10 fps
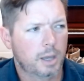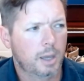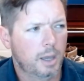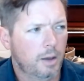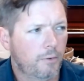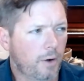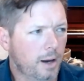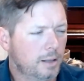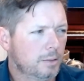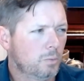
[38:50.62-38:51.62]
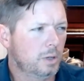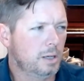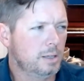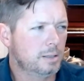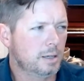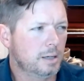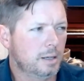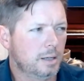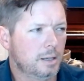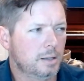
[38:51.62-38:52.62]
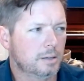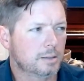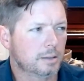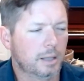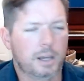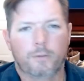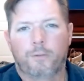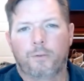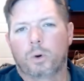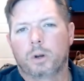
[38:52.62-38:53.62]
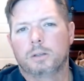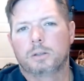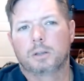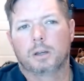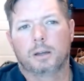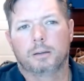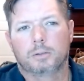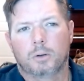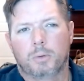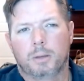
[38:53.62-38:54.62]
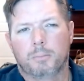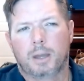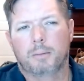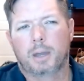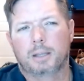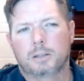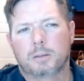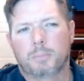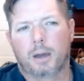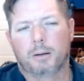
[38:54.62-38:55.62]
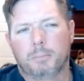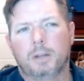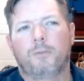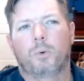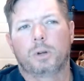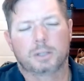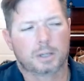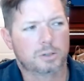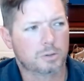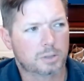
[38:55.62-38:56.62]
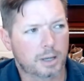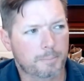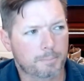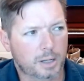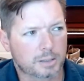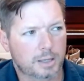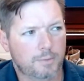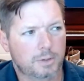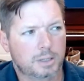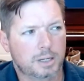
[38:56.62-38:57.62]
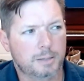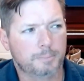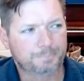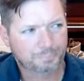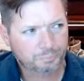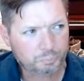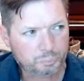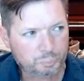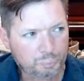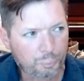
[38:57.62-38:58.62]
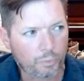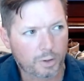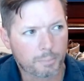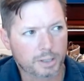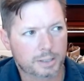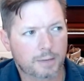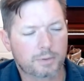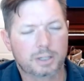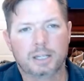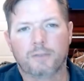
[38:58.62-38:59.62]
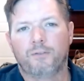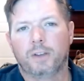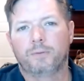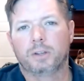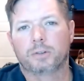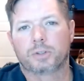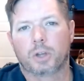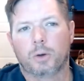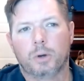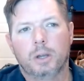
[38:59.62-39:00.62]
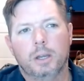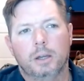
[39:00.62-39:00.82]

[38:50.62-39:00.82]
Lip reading: Franklin, when he's in his late 40s, so make this about mid-40s, I guess you could say, about 17 about 1750 or so. No,